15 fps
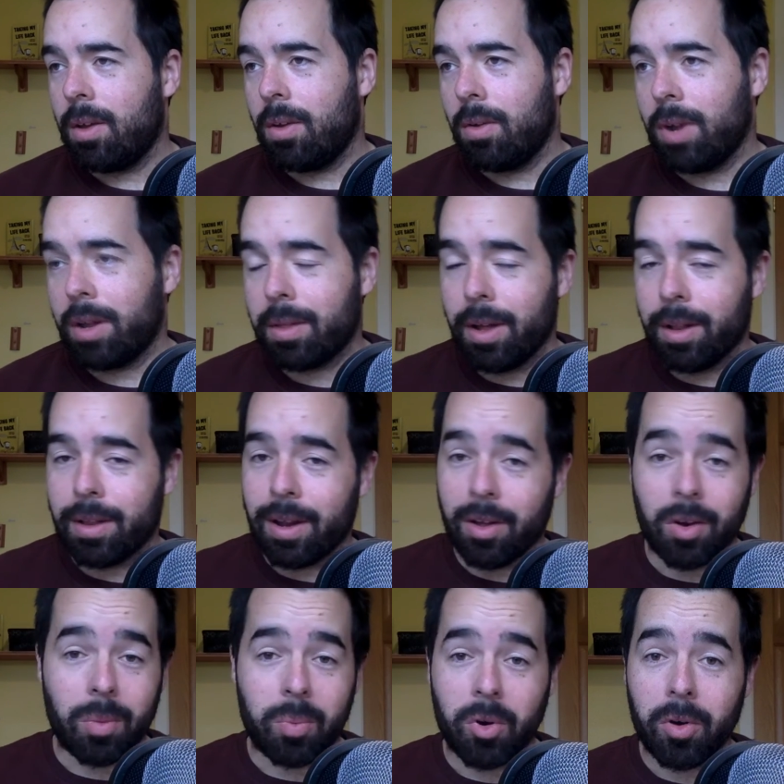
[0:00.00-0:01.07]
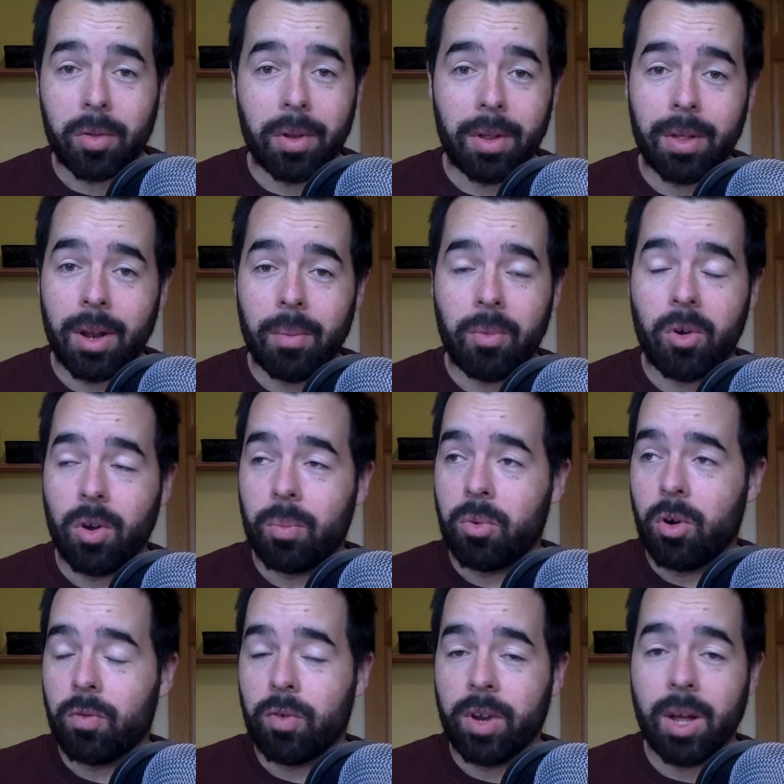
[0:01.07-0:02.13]
You're not saying to that other person it's not a good
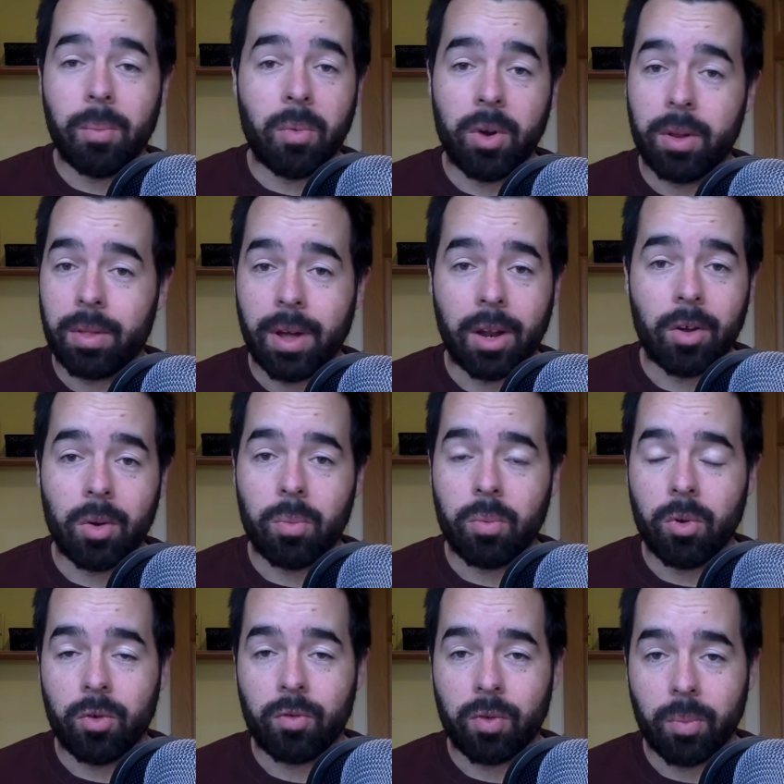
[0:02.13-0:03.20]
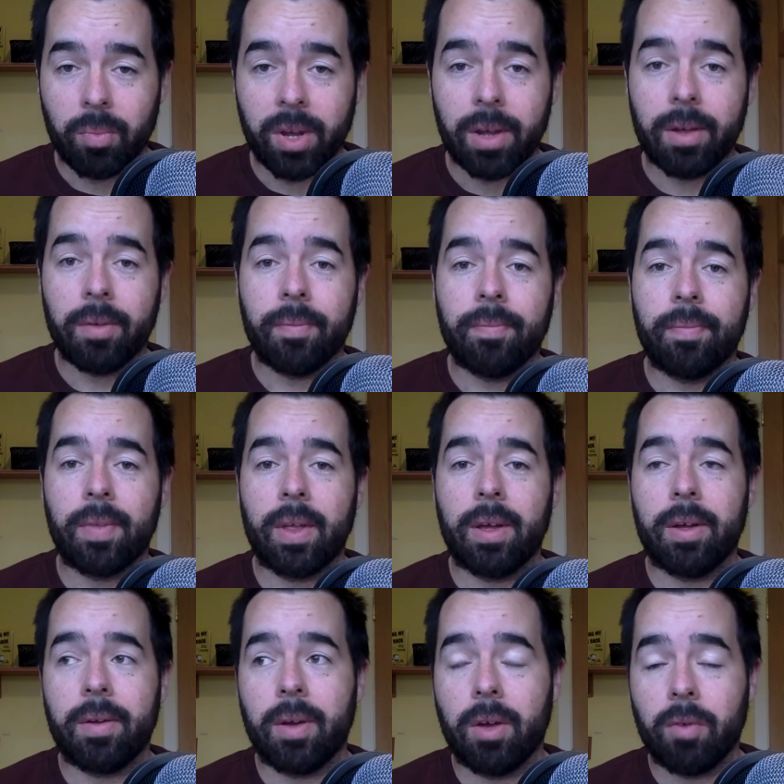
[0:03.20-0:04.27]
approach for them, but it's not a good approach for me.
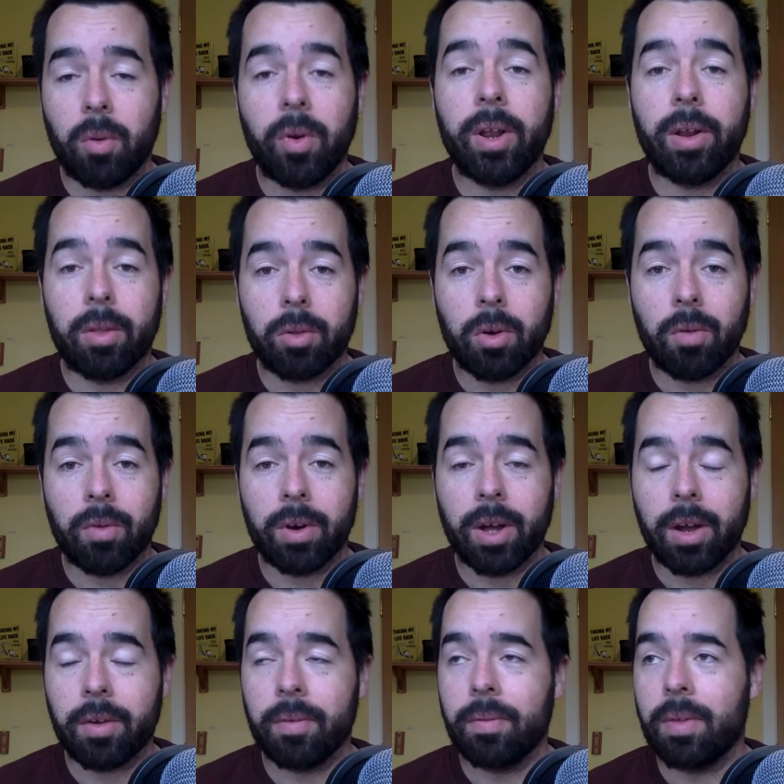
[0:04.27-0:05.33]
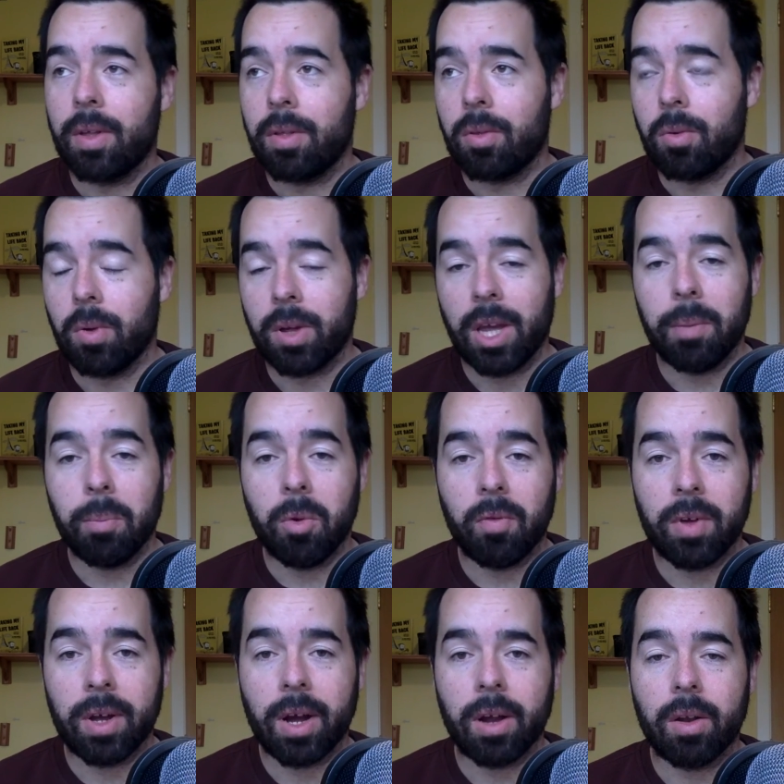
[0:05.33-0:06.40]
I've already discovered that, so I keep
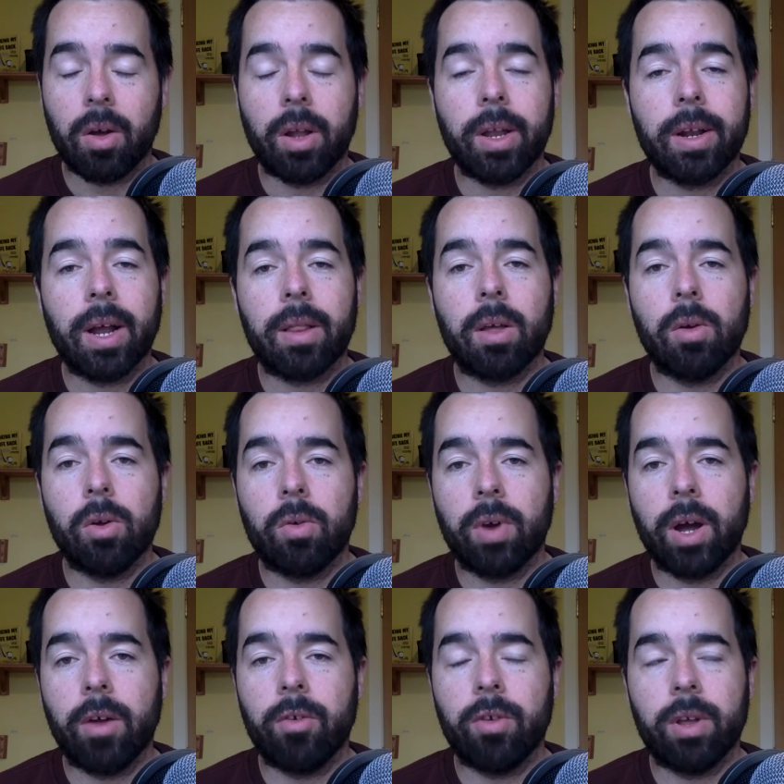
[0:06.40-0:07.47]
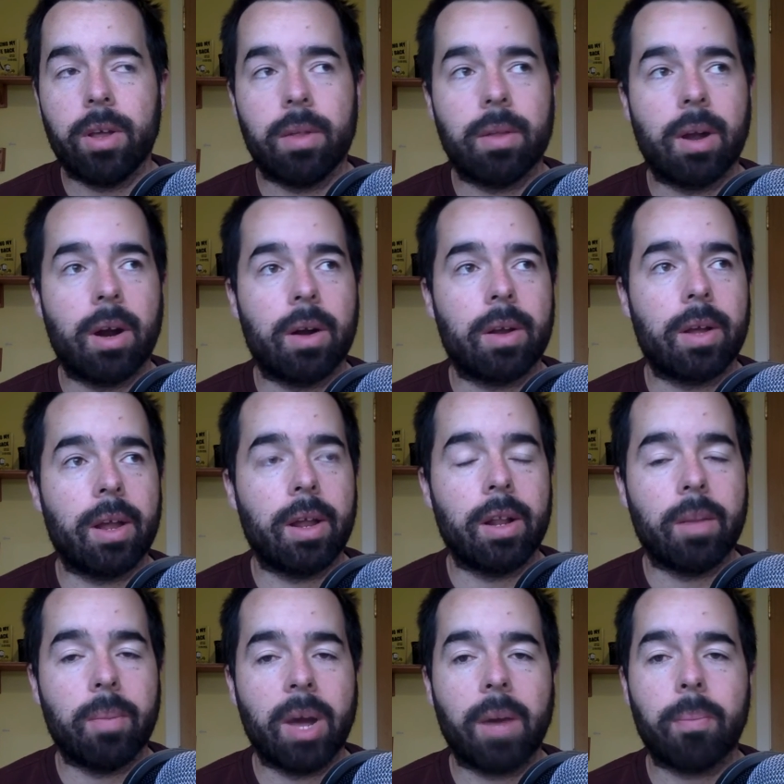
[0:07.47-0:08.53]
moving on. I think that's how you gradually start getting
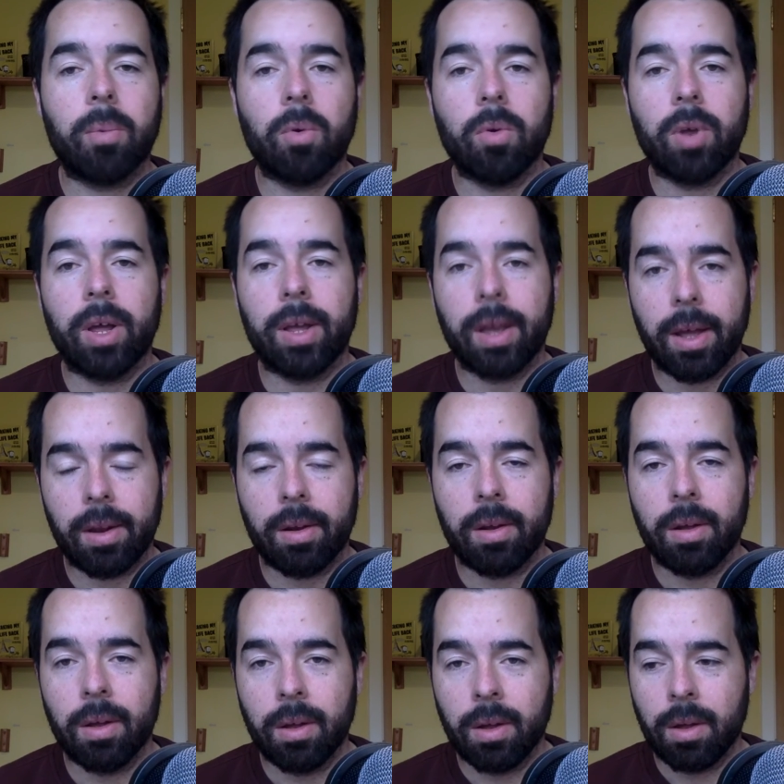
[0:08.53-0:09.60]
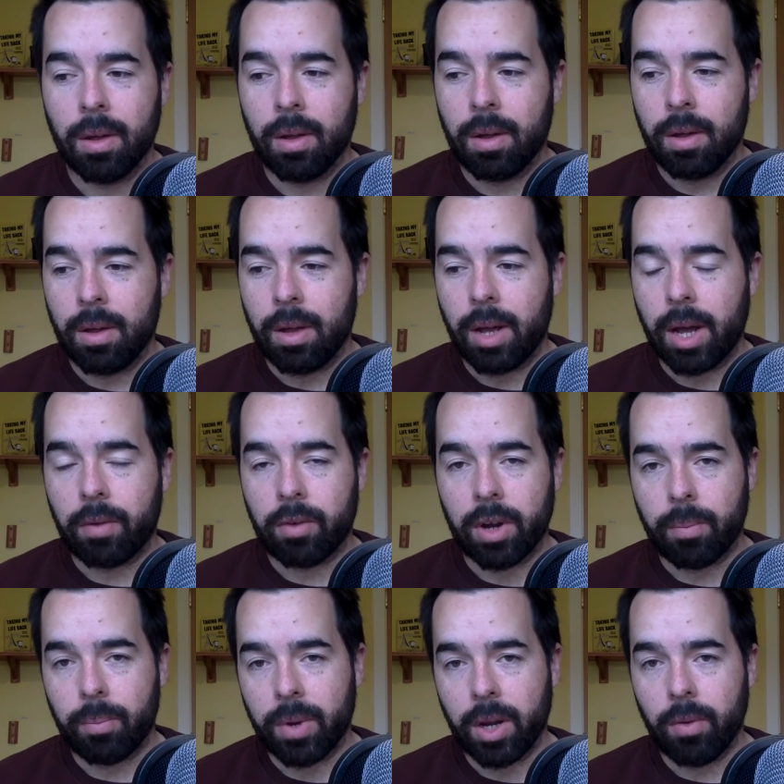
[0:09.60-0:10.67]
the backbone again after
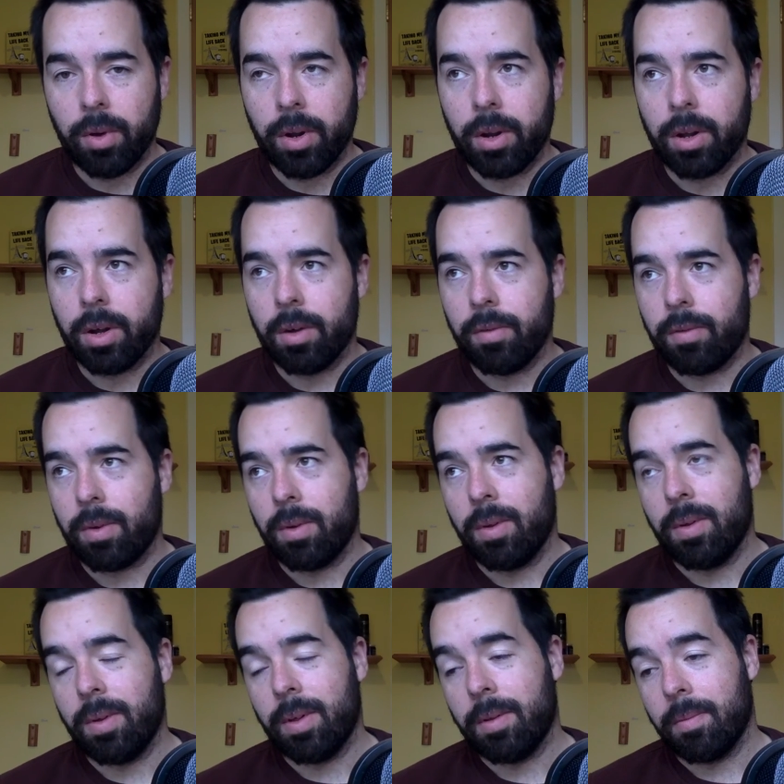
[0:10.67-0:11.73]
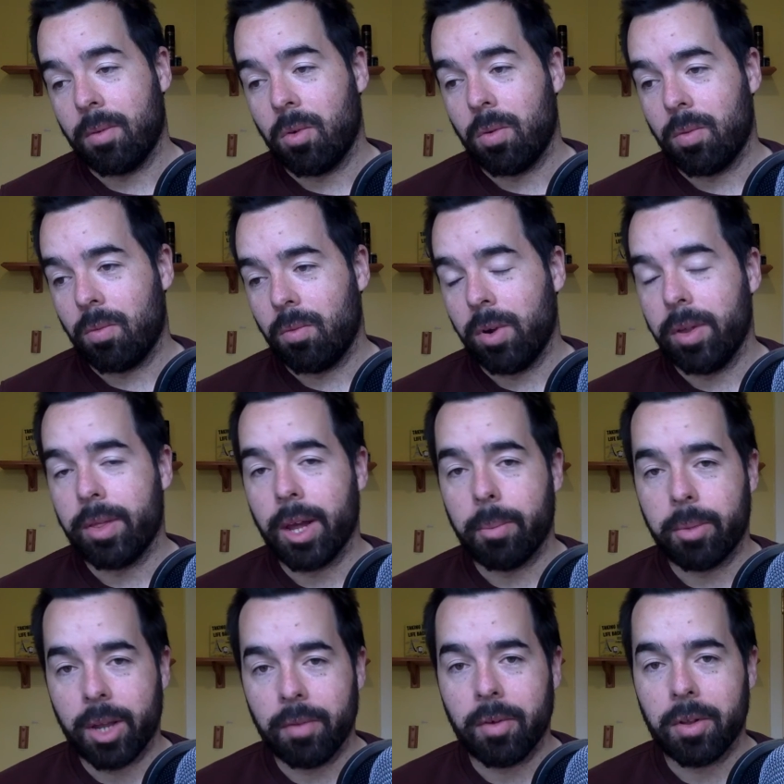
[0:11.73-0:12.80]
that period of
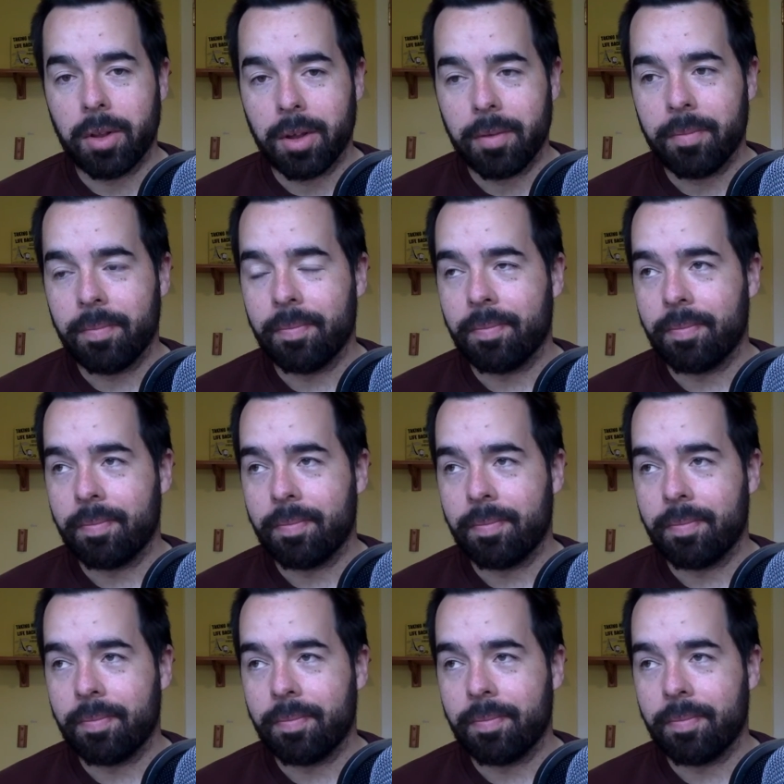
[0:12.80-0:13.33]
receptivity.